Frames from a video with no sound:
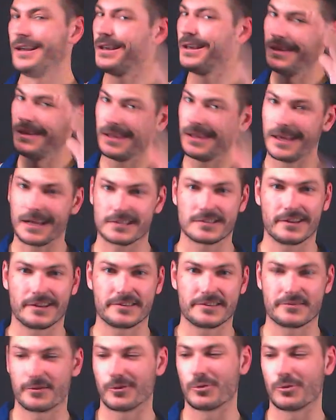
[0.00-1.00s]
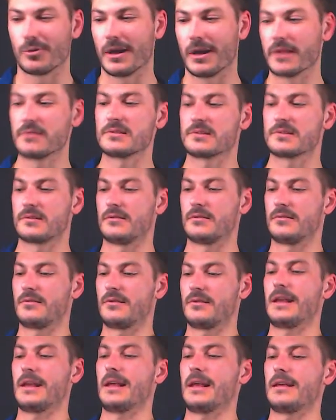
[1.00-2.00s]
The outsides are all 1s.
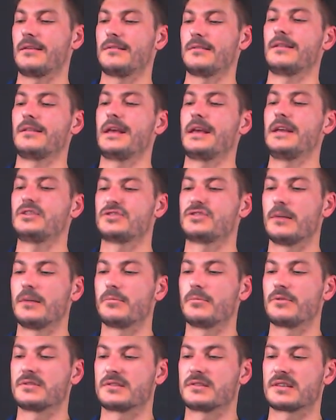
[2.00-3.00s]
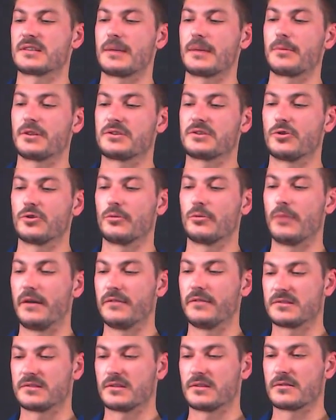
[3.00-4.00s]
Each number is the sum of the 2 above
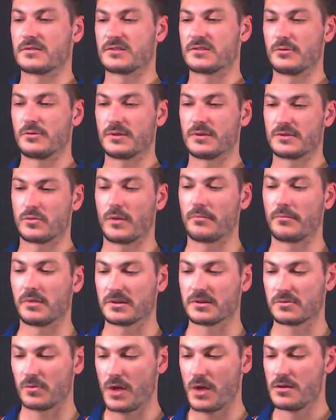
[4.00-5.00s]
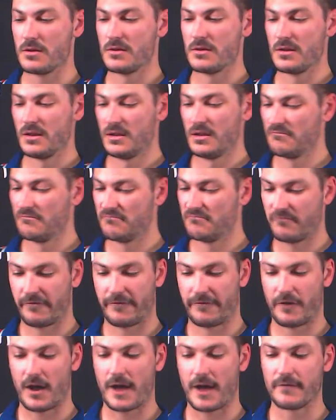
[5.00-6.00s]
it, so 2 is 1 plus 1,
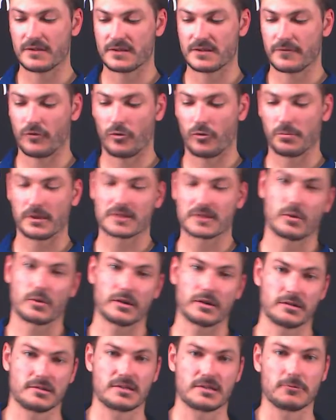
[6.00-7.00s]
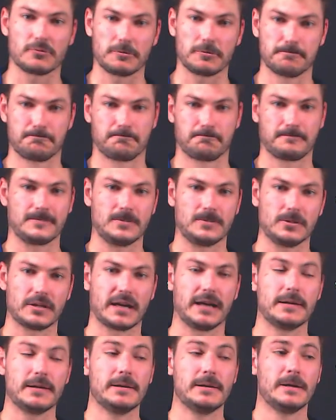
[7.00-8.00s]
5 is 4 plus 1, and so on.
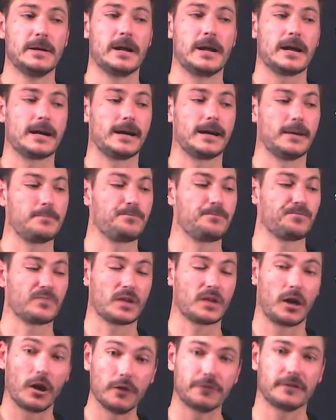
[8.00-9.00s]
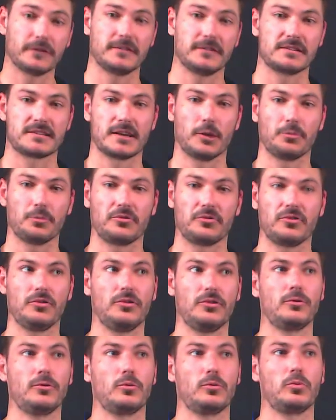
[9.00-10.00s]
Okay. Hopefully this helps
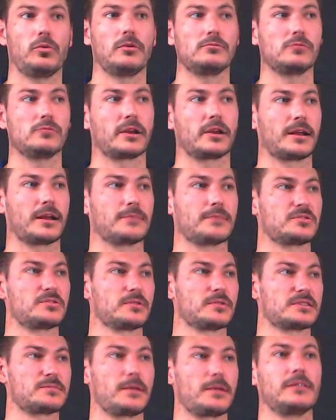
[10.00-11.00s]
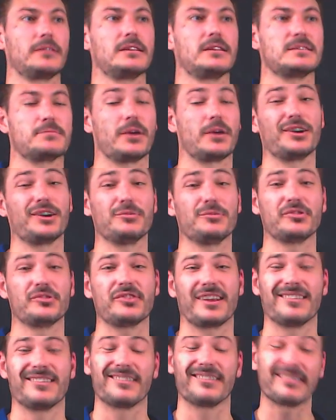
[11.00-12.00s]
you when it comes to expanding these binomials
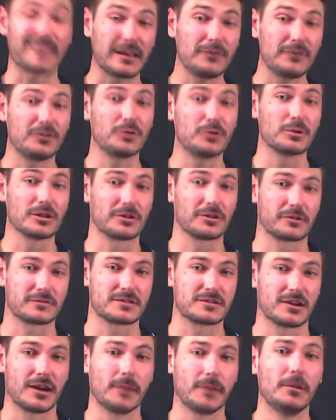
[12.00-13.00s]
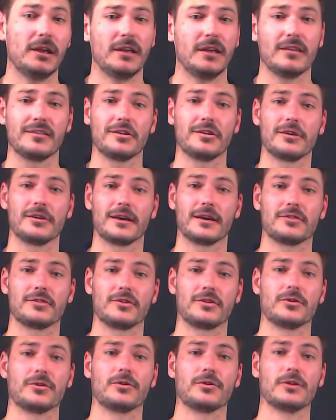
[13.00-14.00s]
and saves you a lot of time so you don't have to
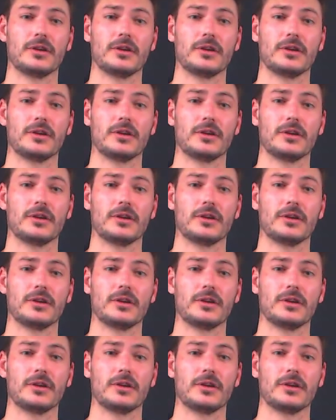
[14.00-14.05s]
do